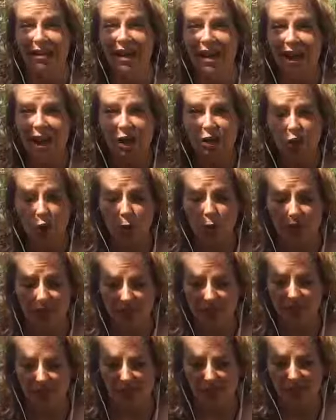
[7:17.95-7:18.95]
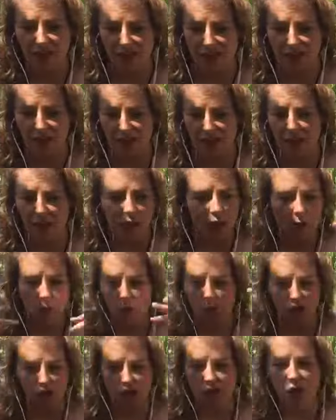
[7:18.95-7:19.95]
And you're believing that
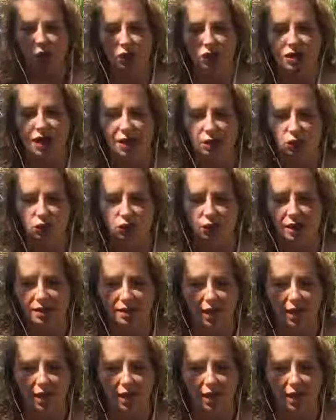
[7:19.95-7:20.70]
emotions are dangerous.